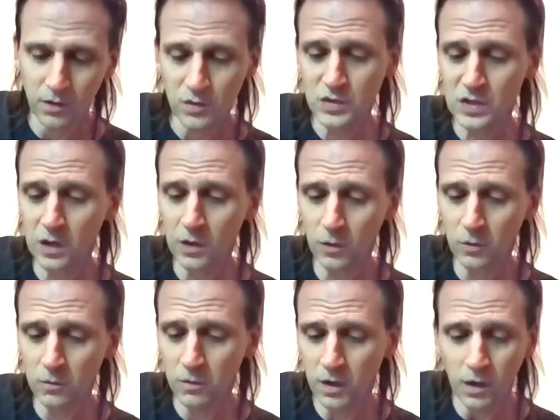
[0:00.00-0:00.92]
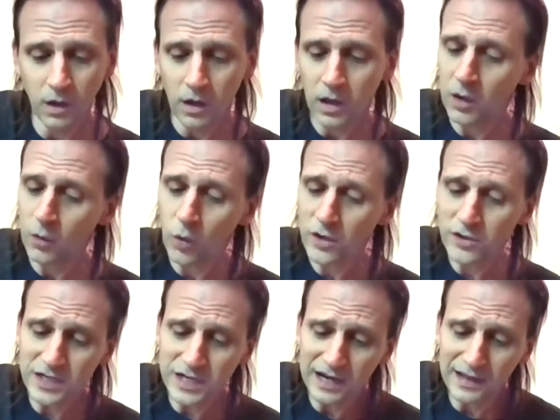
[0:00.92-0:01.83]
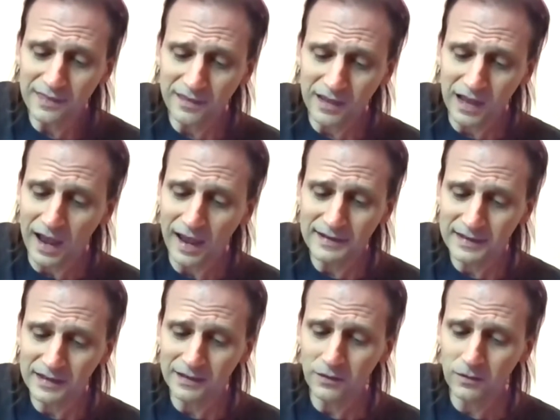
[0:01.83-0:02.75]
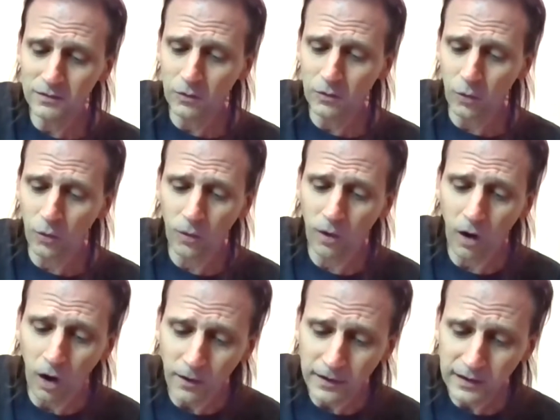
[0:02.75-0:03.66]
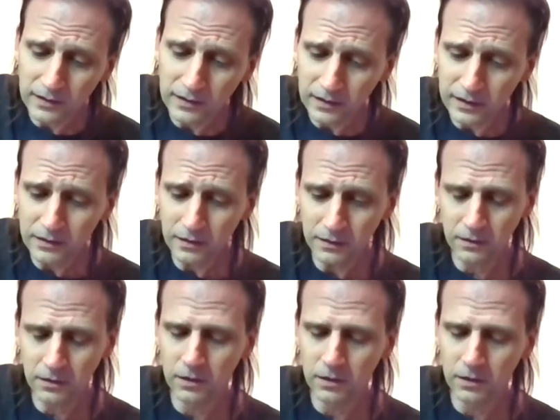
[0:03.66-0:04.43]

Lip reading: So, it wasn't anything I did or Artie did?